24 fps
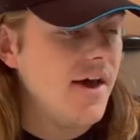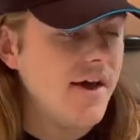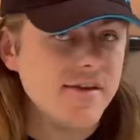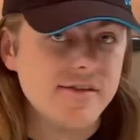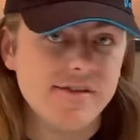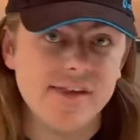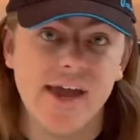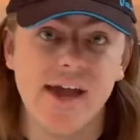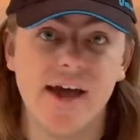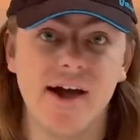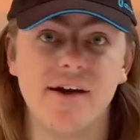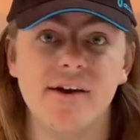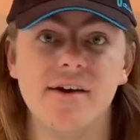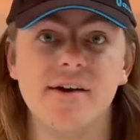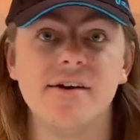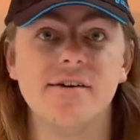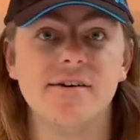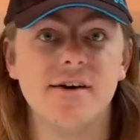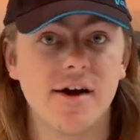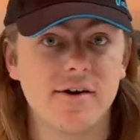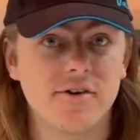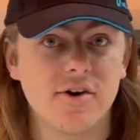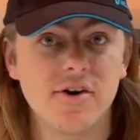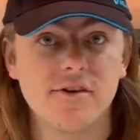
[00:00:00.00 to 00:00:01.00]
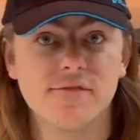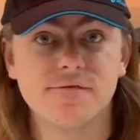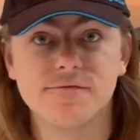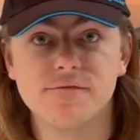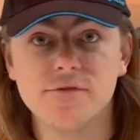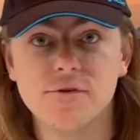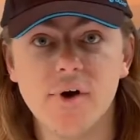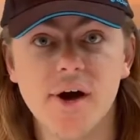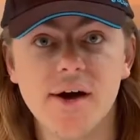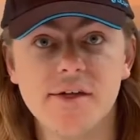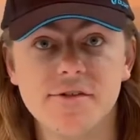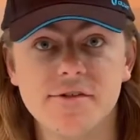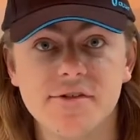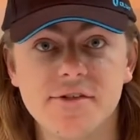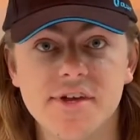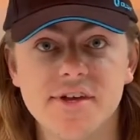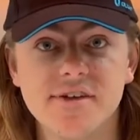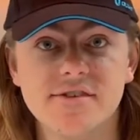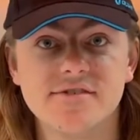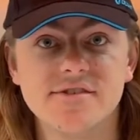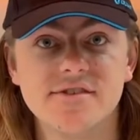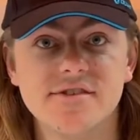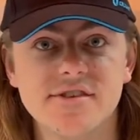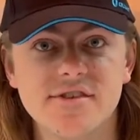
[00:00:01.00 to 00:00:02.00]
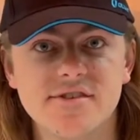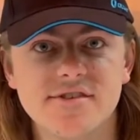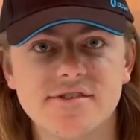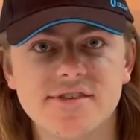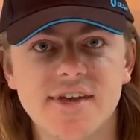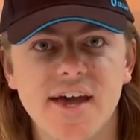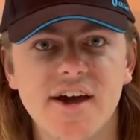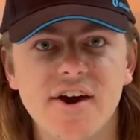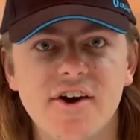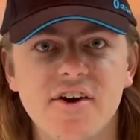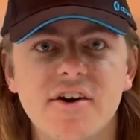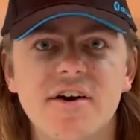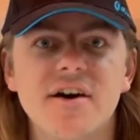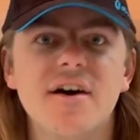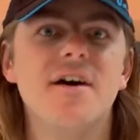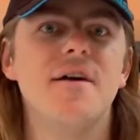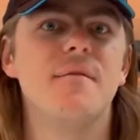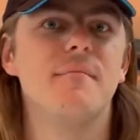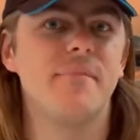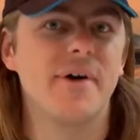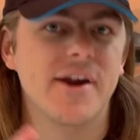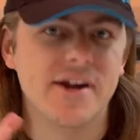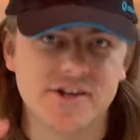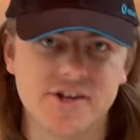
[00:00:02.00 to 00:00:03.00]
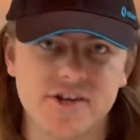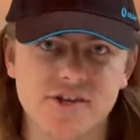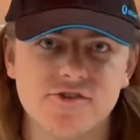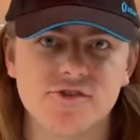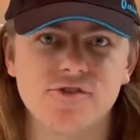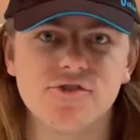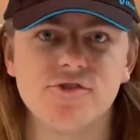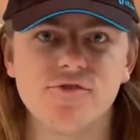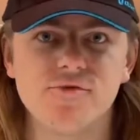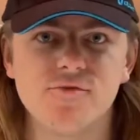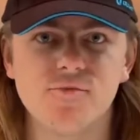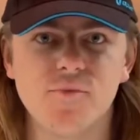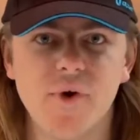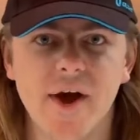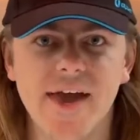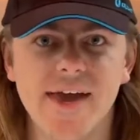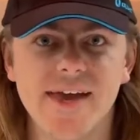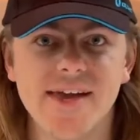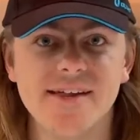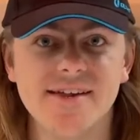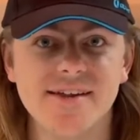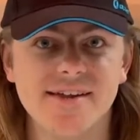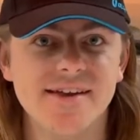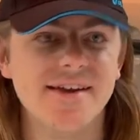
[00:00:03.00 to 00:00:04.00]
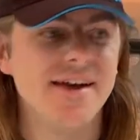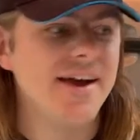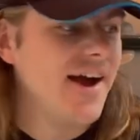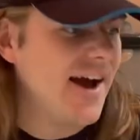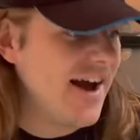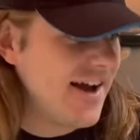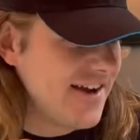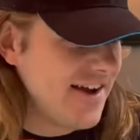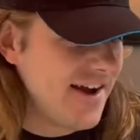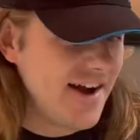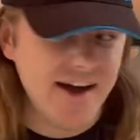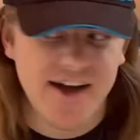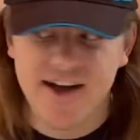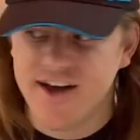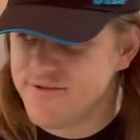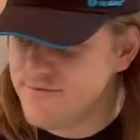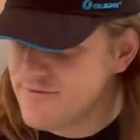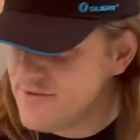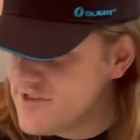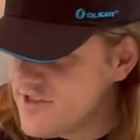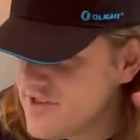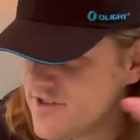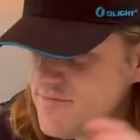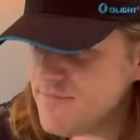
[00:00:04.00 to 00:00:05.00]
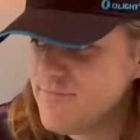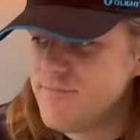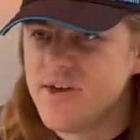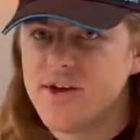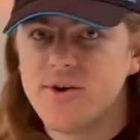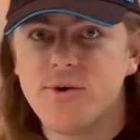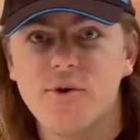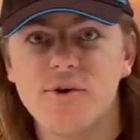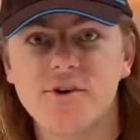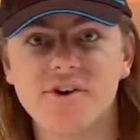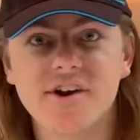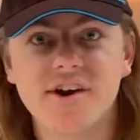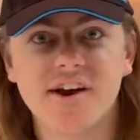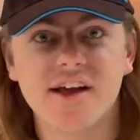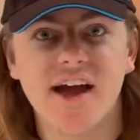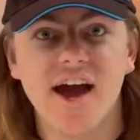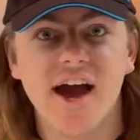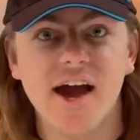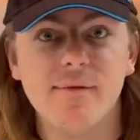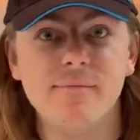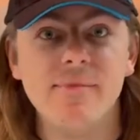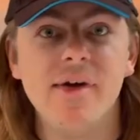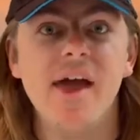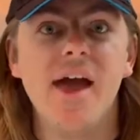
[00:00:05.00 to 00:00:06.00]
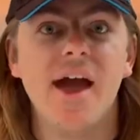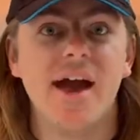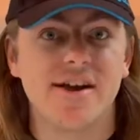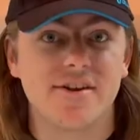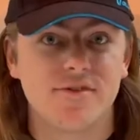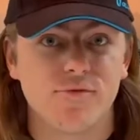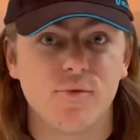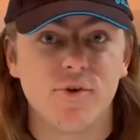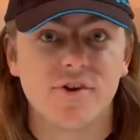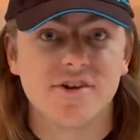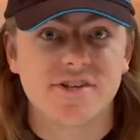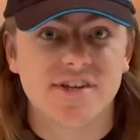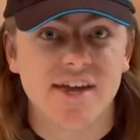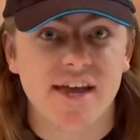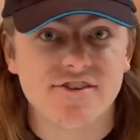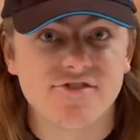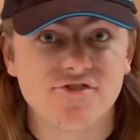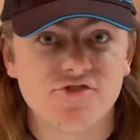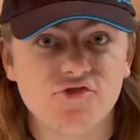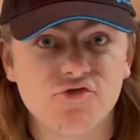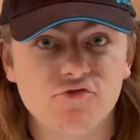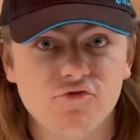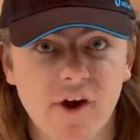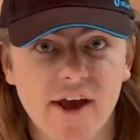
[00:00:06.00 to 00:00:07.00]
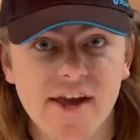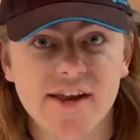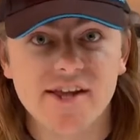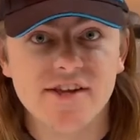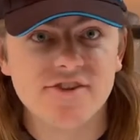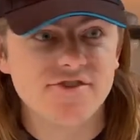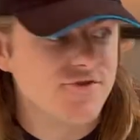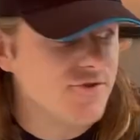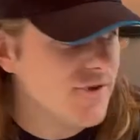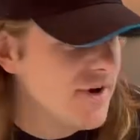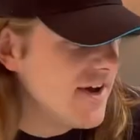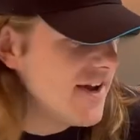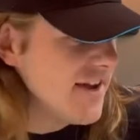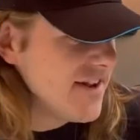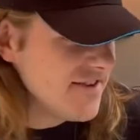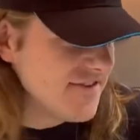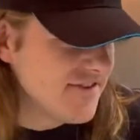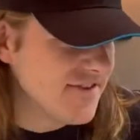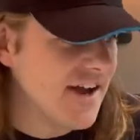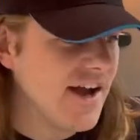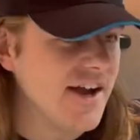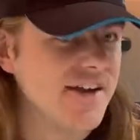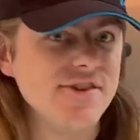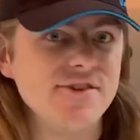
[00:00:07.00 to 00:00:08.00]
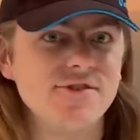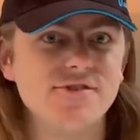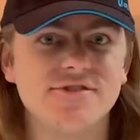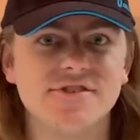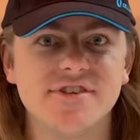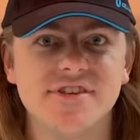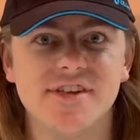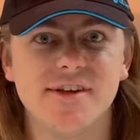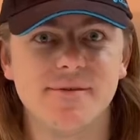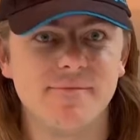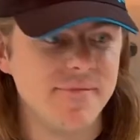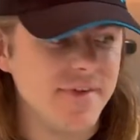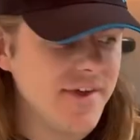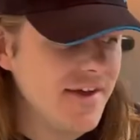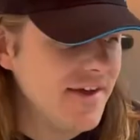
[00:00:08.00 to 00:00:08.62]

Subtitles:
Now, I've got a few other things in this sale, but I just couldn't wait for this big order to come. I just wanted to get straight into it and start using them.